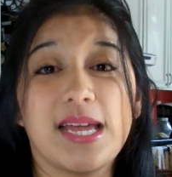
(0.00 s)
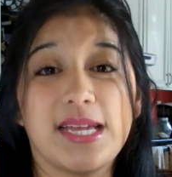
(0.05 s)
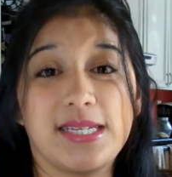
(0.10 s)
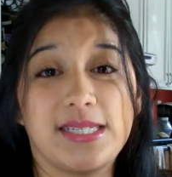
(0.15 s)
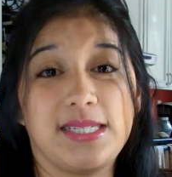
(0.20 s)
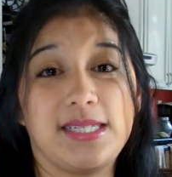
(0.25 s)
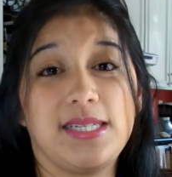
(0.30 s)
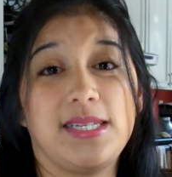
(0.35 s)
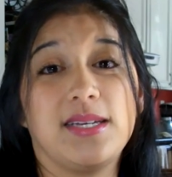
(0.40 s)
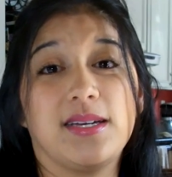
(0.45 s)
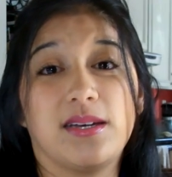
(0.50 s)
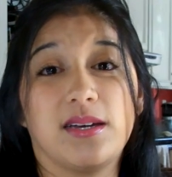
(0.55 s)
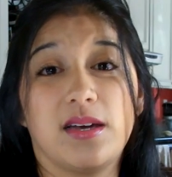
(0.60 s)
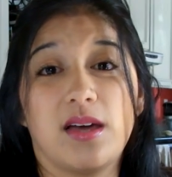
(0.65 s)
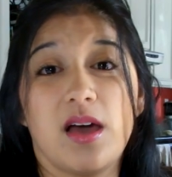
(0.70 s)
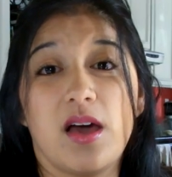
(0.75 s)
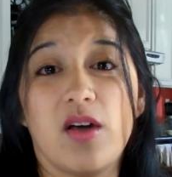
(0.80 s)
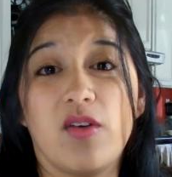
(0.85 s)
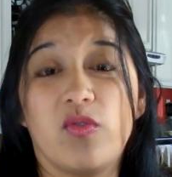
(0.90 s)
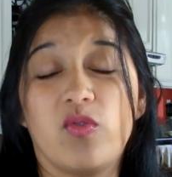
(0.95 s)
an
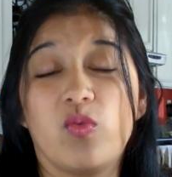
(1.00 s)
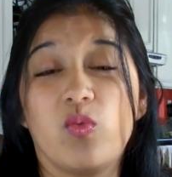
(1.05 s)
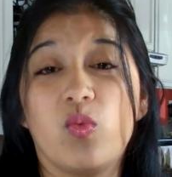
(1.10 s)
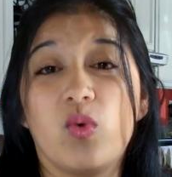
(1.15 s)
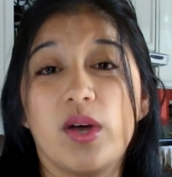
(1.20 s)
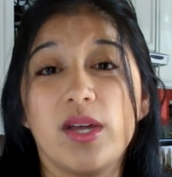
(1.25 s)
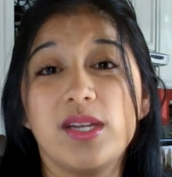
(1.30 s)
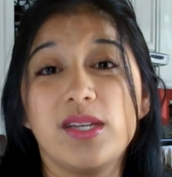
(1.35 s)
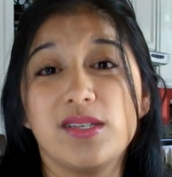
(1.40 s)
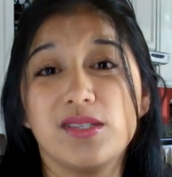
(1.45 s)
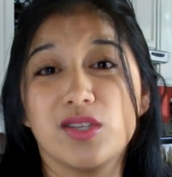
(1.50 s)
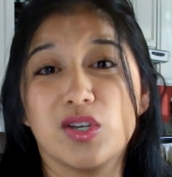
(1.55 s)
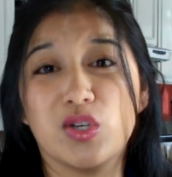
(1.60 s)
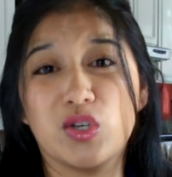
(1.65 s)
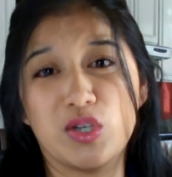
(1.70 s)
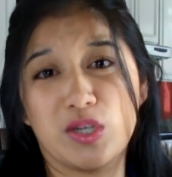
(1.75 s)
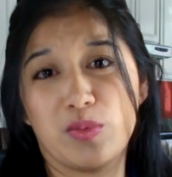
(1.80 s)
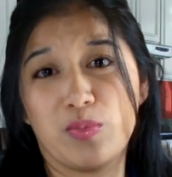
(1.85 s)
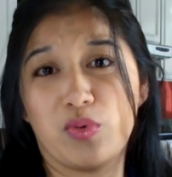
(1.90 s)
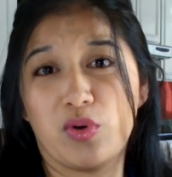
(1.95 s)
idea of what is a
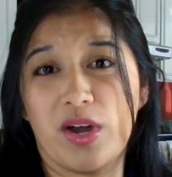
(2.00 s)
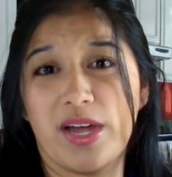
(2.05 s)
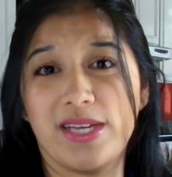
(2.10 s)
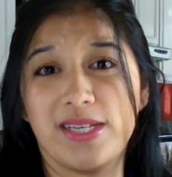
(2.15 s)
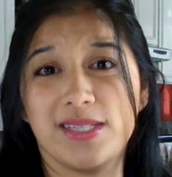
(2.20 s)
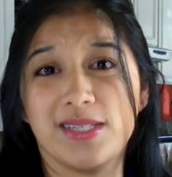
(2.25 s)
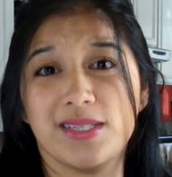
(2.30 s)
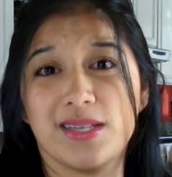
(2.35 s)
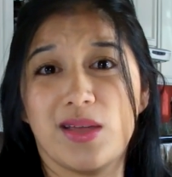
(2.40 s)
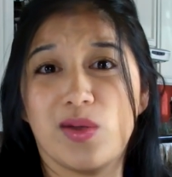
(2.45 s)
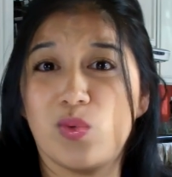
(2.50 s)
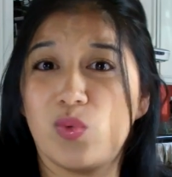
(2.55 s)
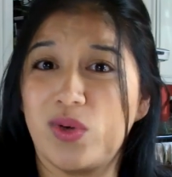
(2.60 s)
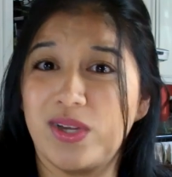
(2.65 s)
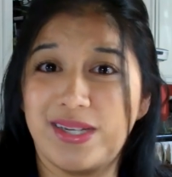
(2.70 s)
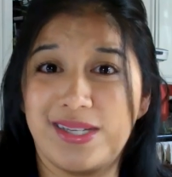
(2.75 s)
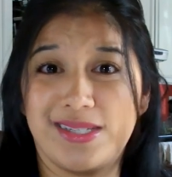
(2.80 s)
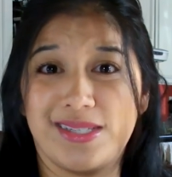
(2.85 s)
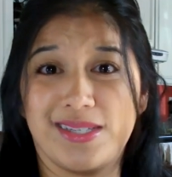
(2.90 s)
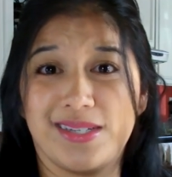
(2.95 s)
good price and
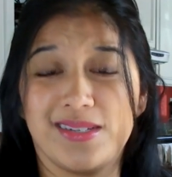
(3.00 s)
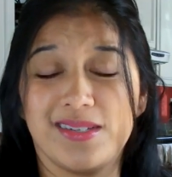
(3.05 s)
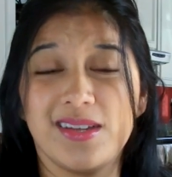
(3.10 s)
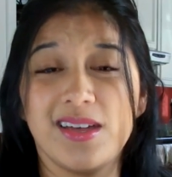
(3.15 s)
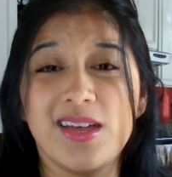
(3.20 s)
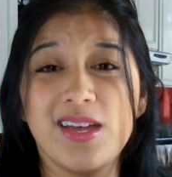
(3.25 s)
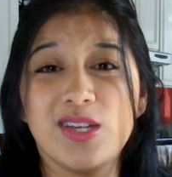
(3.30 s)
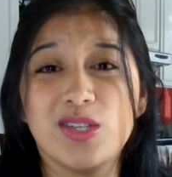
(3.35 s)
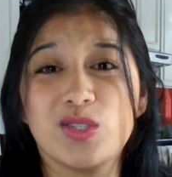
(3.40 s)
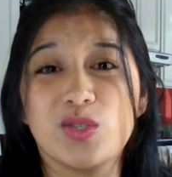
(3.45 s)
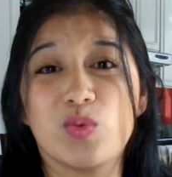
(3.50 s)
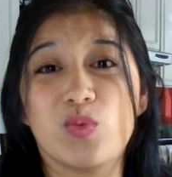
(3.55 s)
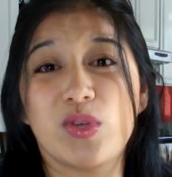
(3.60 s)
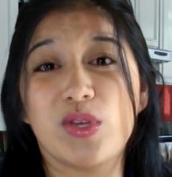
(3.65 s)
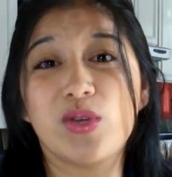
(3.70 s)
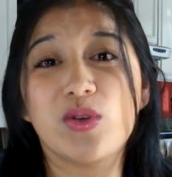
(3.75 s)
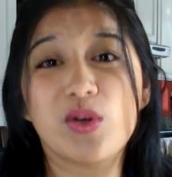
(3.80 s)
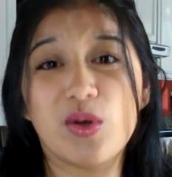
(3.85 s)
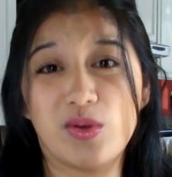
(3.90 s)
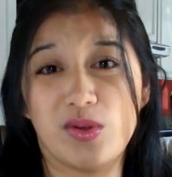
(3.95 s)
what isn't. So
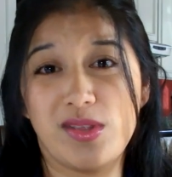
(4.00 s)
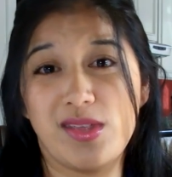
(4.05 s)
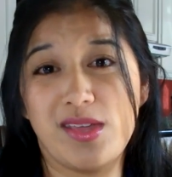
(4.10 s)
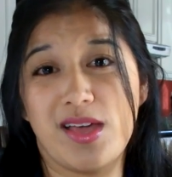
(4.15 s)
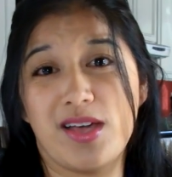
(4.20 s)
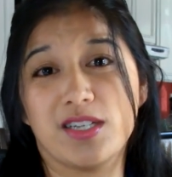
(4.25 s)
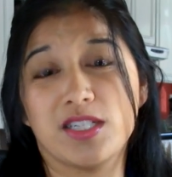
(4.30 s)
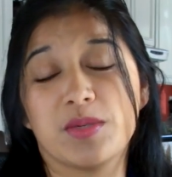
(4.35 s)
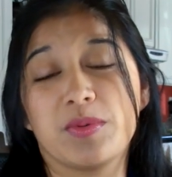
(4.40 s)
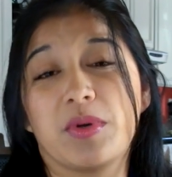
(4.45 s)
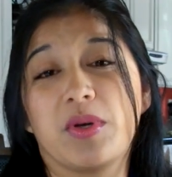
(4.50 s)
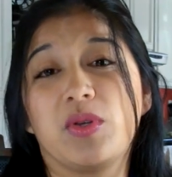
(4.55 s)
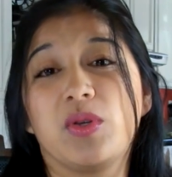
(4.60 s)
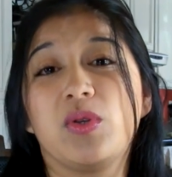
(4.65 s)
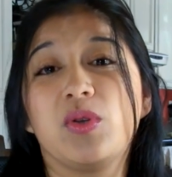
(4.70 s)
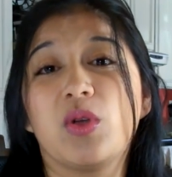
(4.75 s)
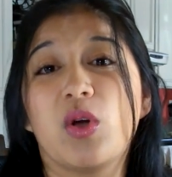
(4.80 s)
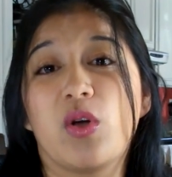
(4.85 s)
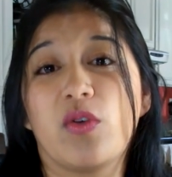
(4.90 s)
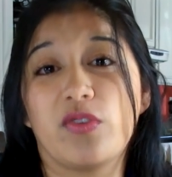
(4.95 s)
when you go to the expo,
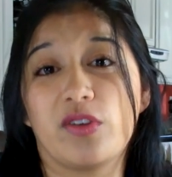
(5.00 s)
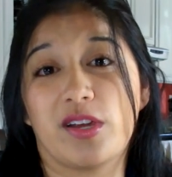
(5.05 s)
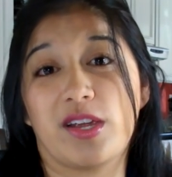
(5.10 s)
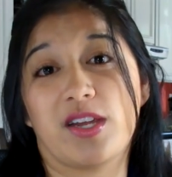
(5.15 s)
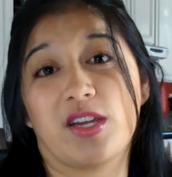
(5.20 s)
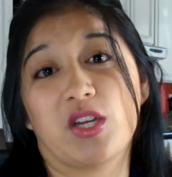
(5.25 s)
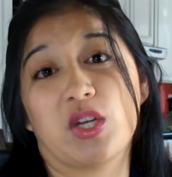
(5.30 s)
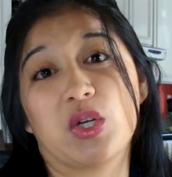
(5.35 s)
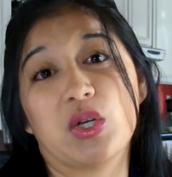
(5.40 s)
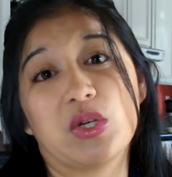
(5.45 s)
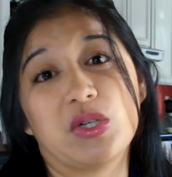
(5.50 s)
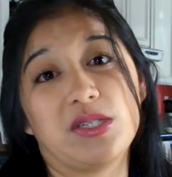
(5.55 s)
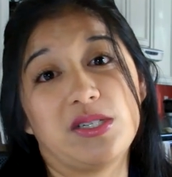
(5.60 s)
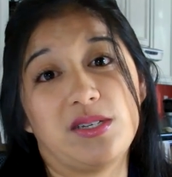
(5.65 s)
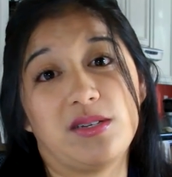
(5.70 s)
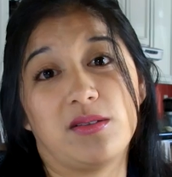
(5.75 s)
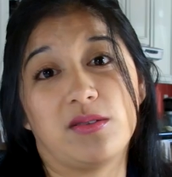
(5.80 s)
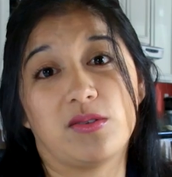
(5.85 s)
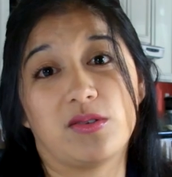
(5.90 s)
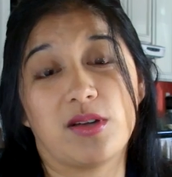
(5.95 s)
you know if you're getting a good
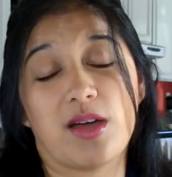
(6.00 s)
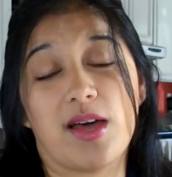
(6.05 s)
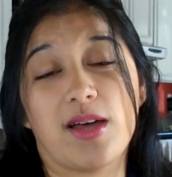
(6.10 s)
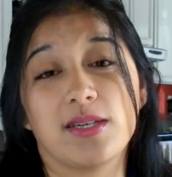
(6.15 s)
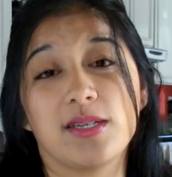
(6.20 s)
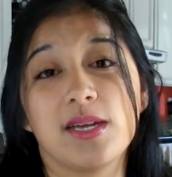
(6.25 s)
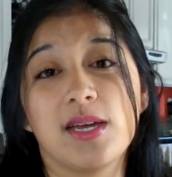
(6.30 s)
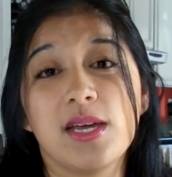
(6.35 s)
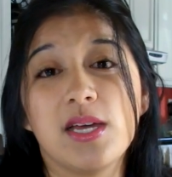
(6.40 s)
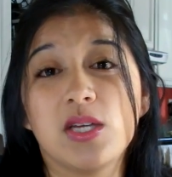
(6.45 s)
deal or not.